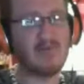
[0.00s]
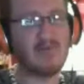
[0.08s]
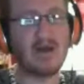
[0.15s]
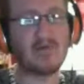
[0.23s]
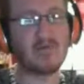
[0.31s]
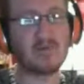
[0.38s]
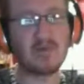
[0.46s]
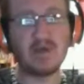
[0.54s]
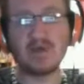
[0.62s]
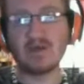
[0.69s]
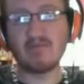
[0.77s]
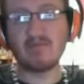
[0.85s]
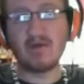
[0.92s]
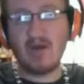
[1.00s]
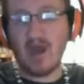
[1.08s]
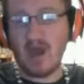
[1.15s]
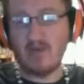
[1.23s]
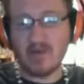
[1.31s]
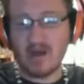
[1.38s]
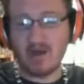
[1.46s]
other team
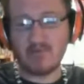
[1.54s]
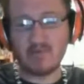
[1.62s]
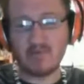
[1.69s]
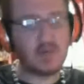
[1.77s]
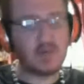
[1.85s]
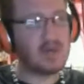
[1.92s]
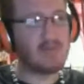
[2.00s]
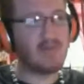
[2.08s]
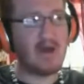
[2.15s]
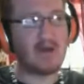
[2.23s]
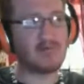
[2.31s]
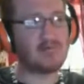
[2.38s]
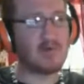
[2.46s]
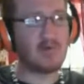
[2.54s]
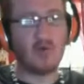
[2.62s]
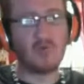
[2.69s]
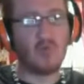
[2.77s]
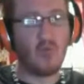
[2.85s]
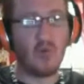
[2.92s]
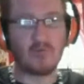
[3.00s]
has their
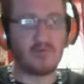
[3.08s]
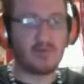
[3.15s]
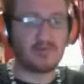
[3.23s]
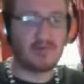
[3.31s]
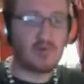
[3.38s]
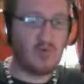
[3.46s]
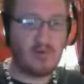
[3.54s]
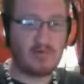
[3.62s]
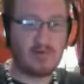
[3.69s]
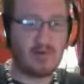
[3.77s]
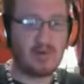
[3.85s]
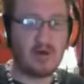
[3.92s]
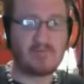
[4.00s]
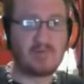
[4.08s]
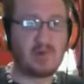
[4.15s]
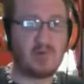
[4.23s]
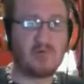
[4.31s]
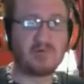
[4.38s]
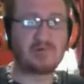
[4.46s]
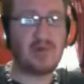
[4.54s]
own worthless equivalent of
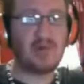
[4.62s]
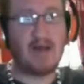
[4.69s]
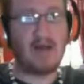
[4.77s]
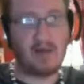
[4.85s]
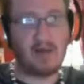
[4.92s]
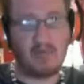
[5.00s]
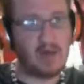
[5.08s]
Joel Stave right